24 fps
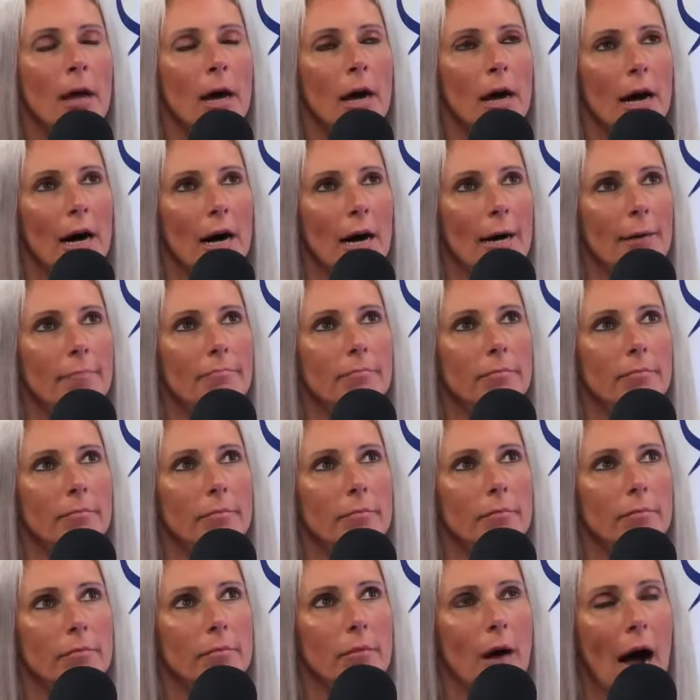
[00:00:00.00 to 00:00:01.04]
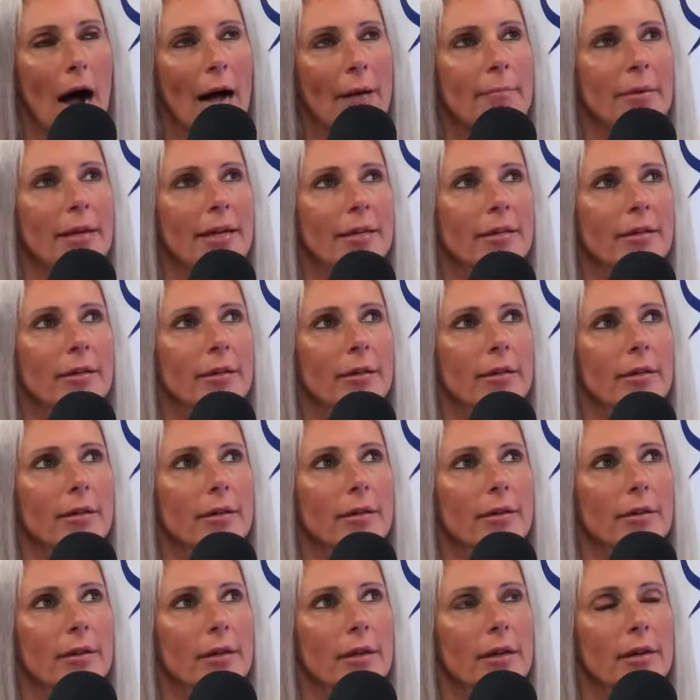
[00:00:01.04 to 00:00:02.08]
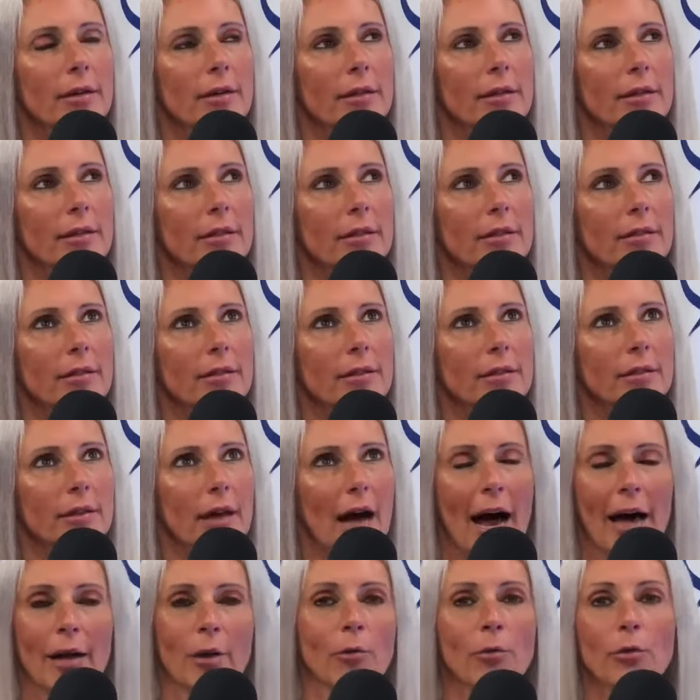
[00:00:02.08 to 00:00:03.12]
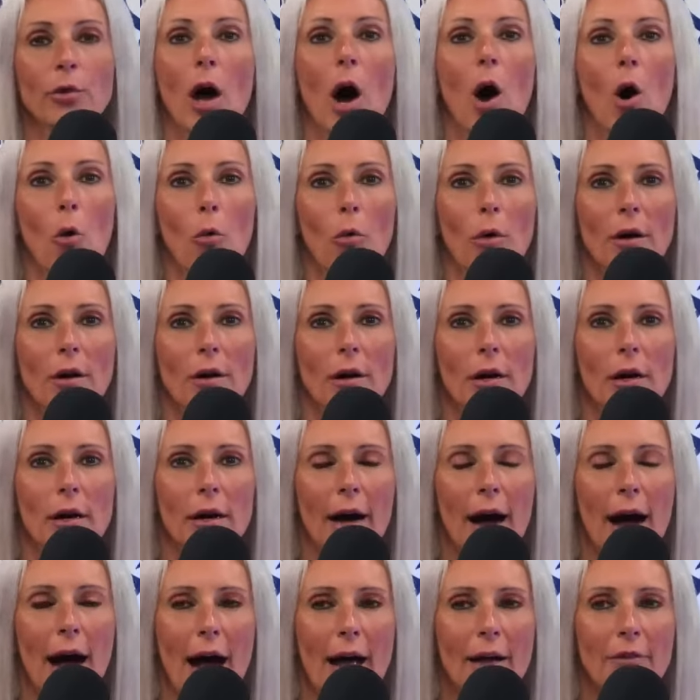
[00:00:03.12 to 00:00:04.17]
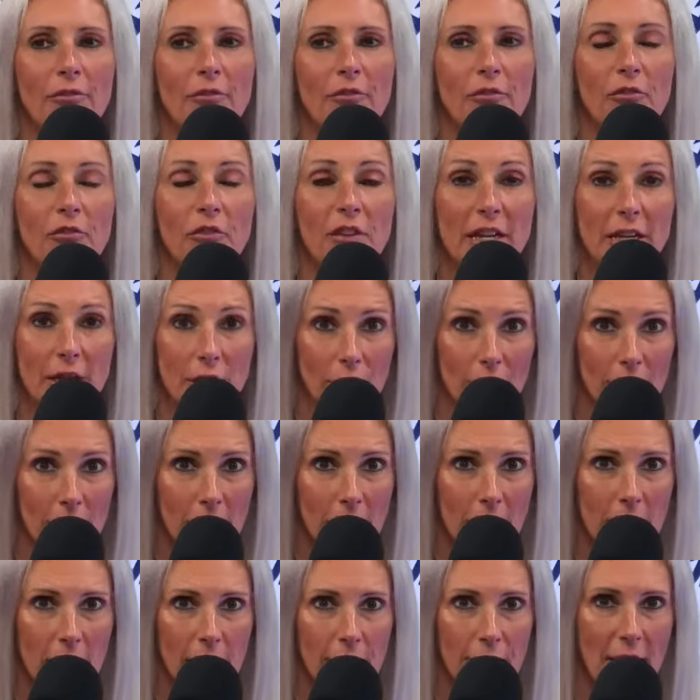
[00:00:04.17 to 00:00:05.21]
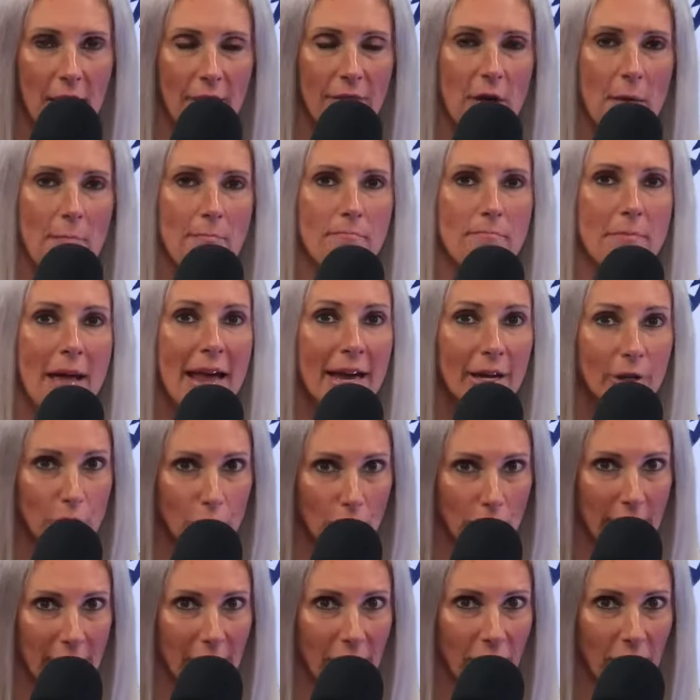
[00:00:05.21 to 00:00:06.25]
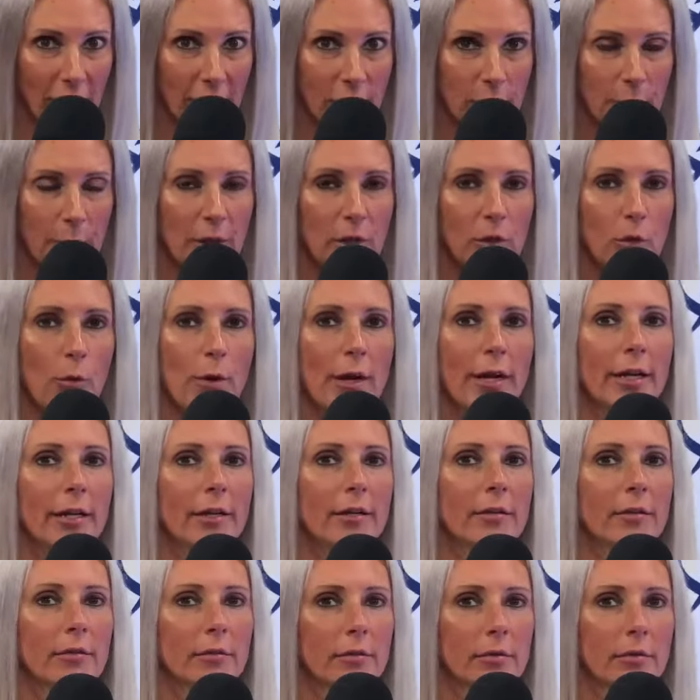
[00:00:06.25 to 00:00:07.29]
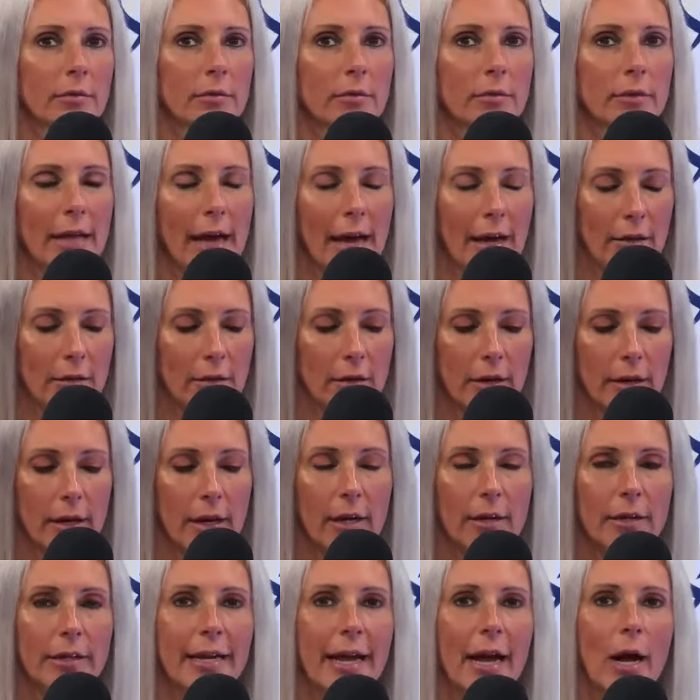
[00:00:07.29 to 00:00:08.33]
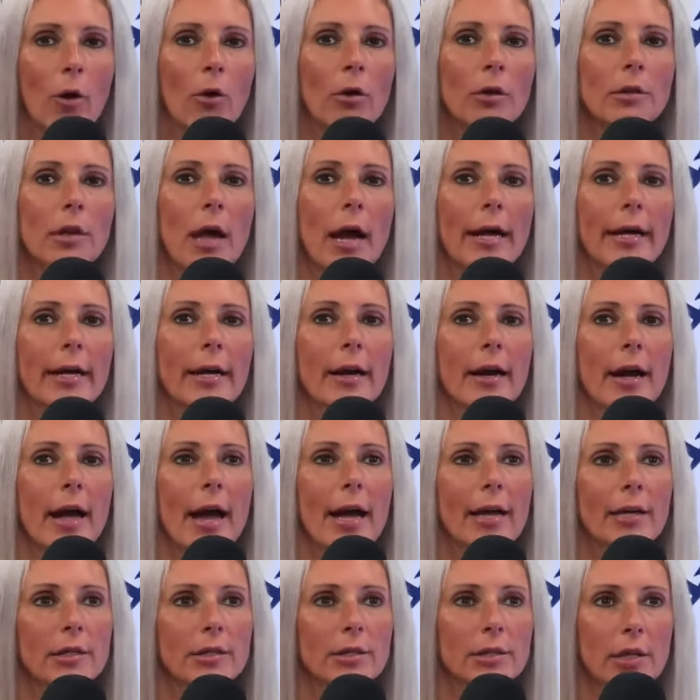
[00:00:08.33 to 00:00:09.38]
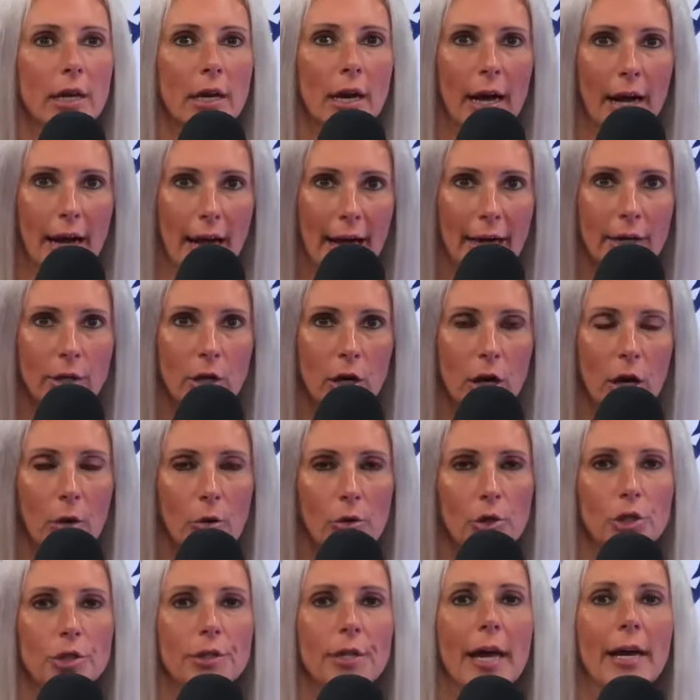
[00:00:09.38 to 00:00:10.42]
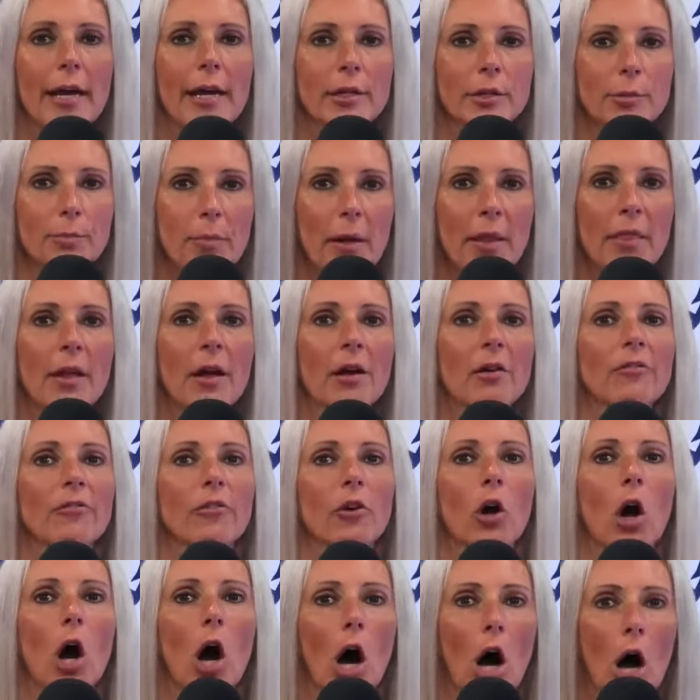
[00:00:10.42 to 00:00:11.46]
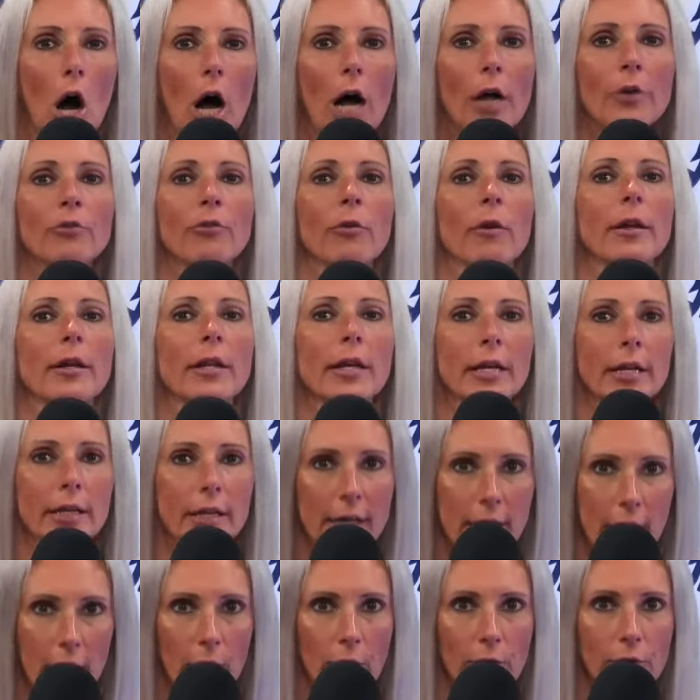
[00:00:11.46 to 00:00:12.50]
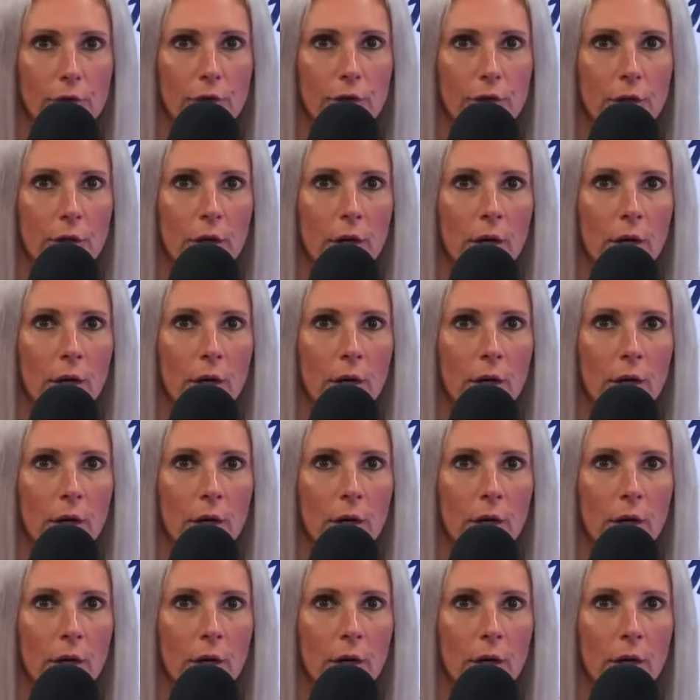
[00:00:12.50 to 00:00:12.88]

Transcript: I mean, I don't know. I feel that the major difference between that Carolina has a head coach that has been there for 100 years.